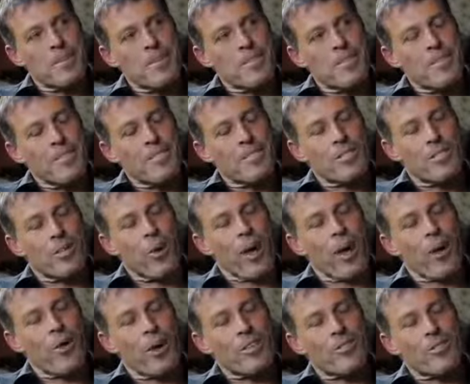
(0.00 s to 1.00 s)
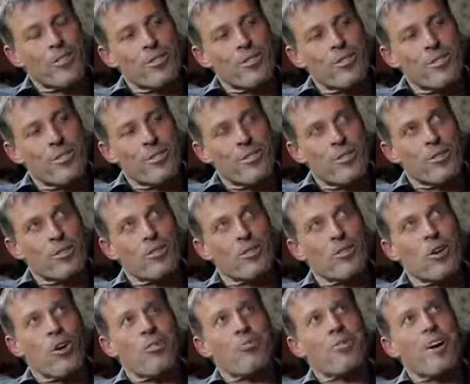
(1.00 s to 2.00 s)
It's a great question. There's
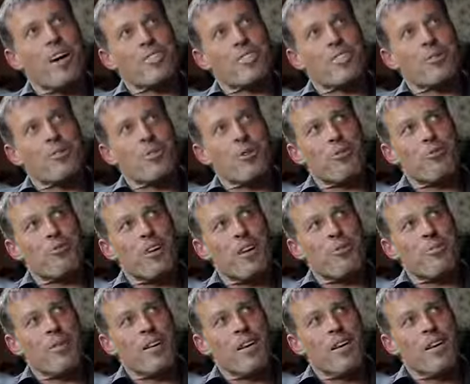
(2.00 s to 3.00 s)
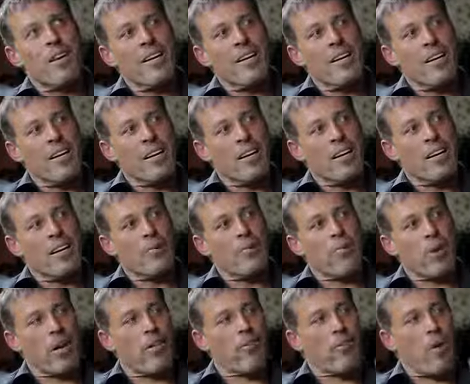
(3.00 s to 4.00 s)
so much to pull from. But
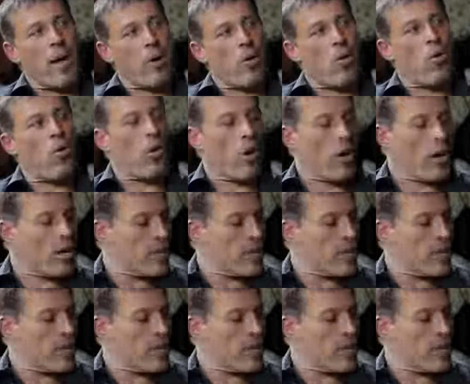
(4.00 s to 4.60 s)
at my core,